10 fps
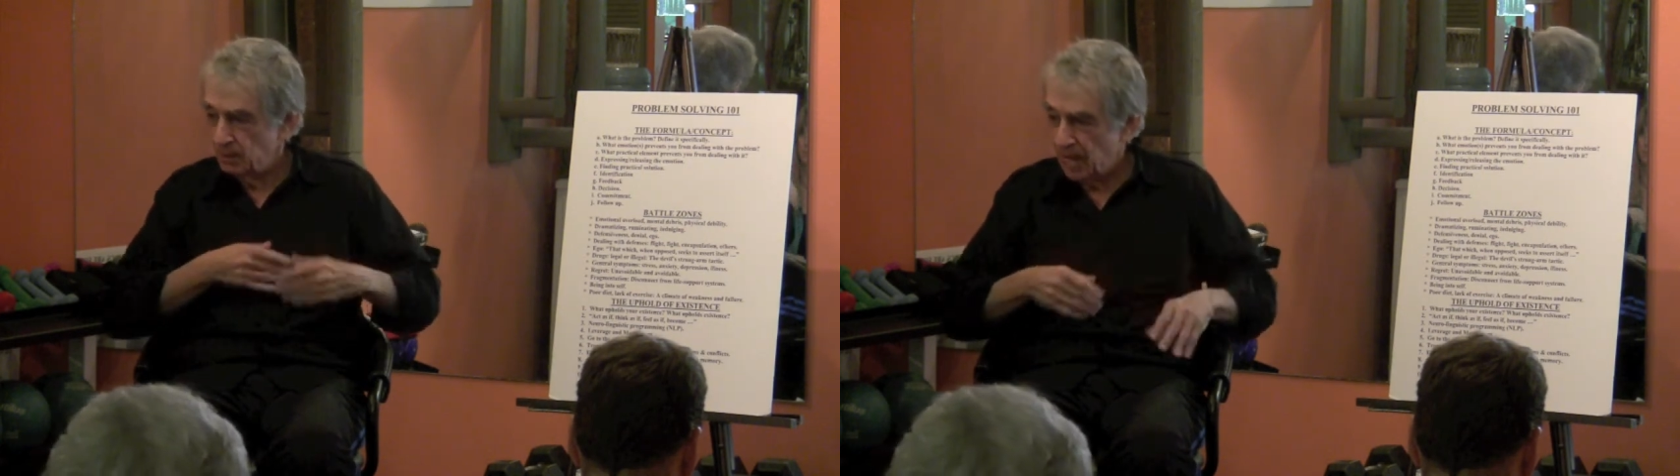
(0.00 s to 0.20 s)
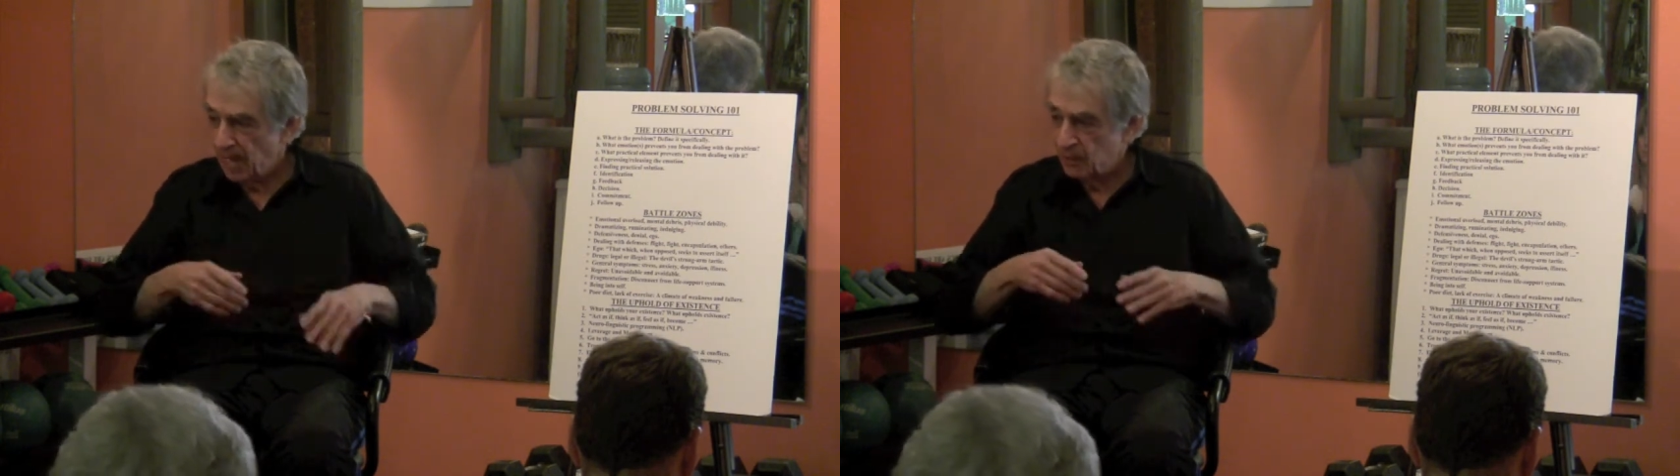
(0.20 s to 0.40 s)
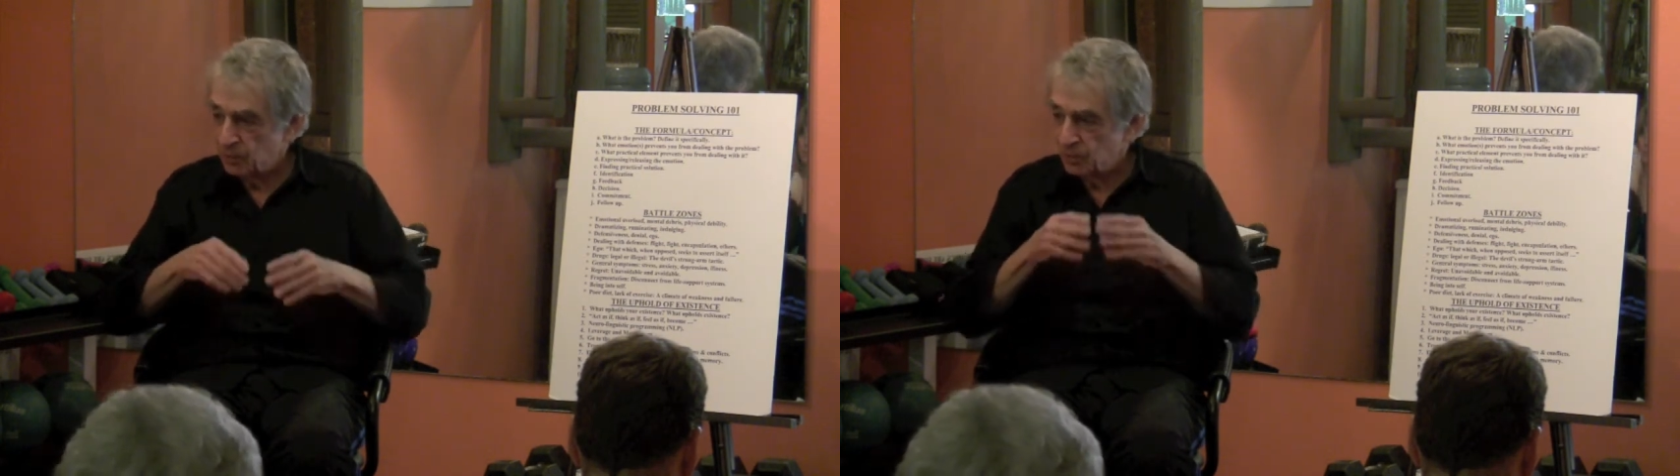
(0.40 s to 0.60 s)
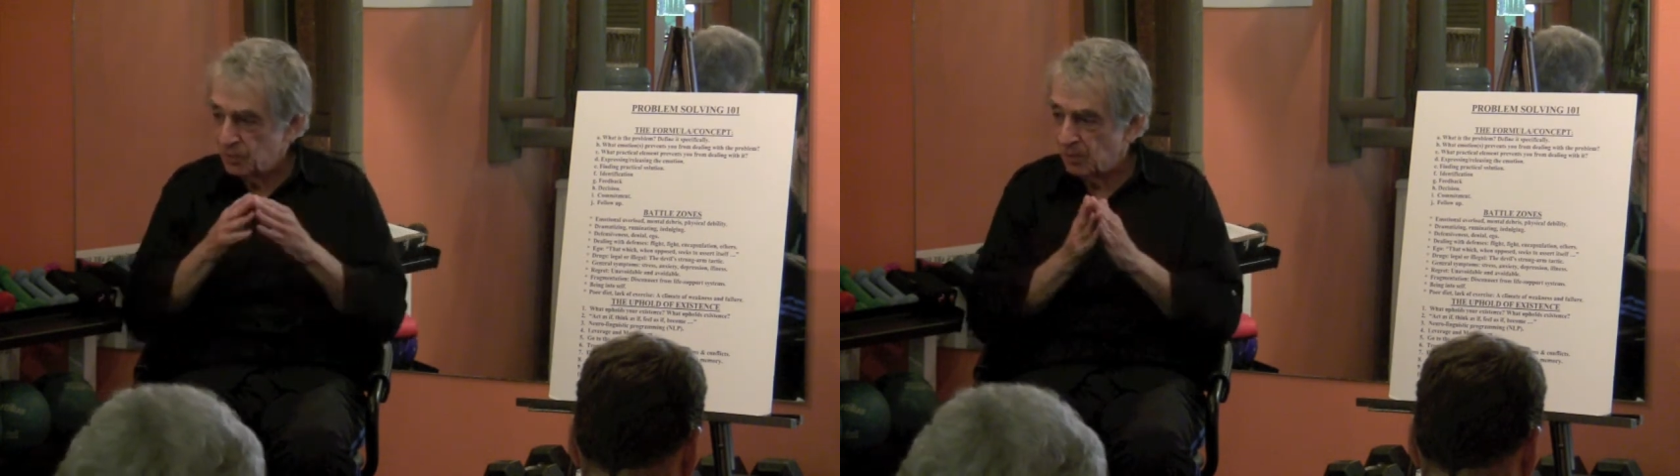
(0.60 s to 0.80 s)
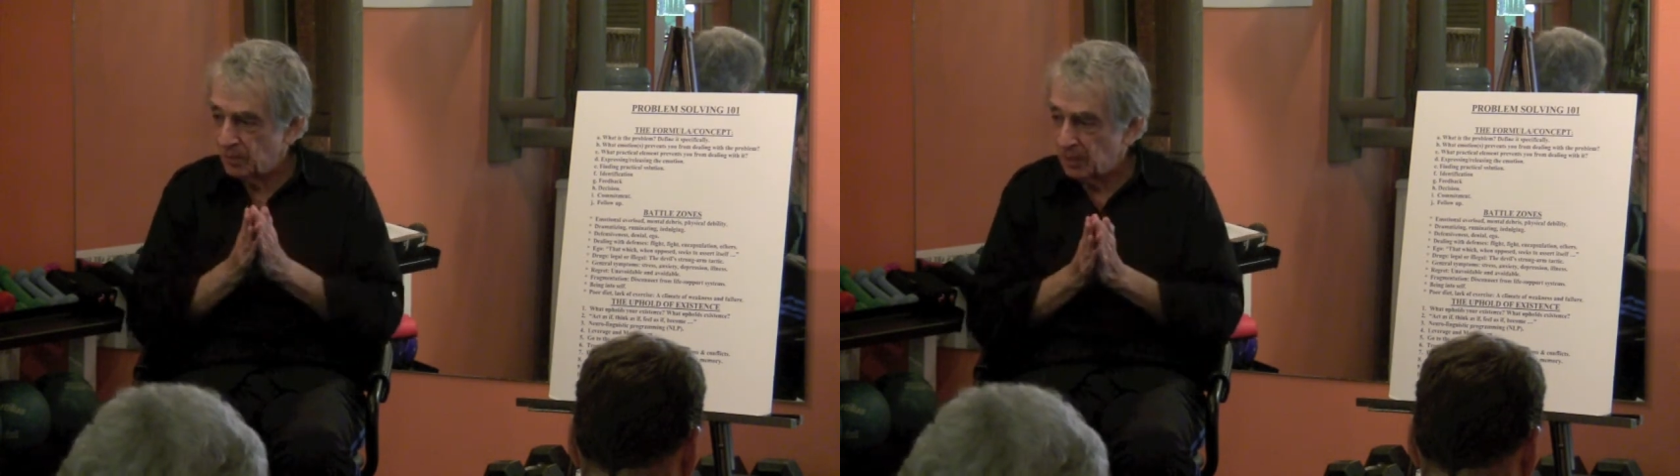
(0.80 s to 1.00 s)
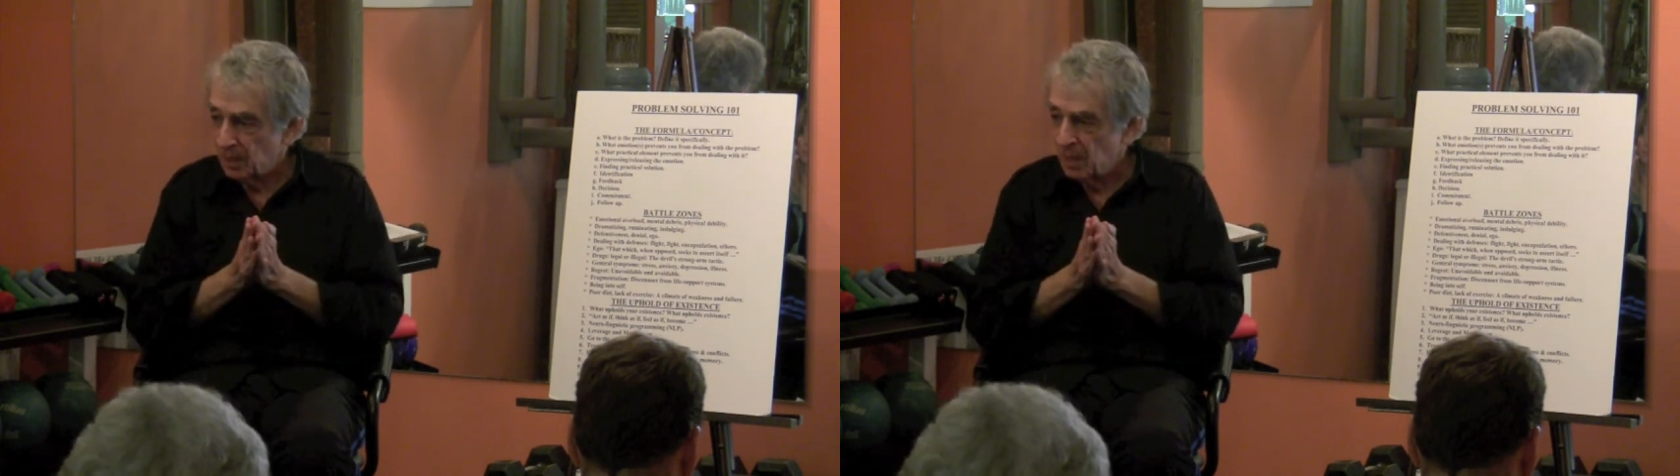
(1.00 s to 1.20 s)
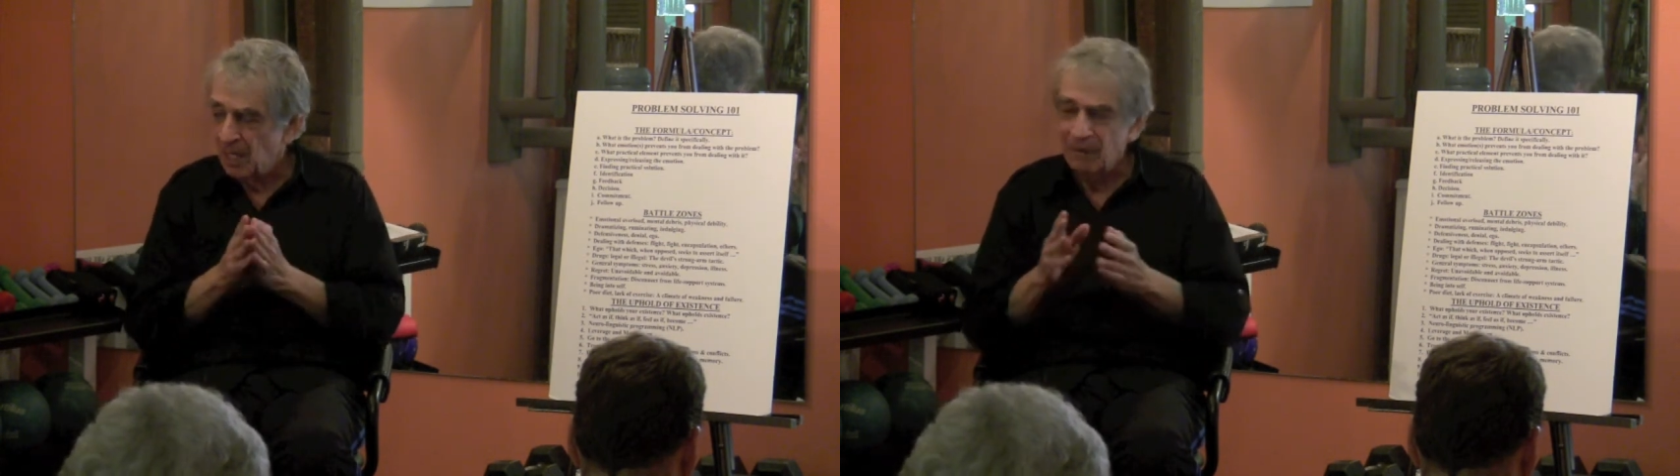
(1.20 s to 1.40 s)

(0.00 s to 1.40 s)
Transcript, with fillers: badge or something,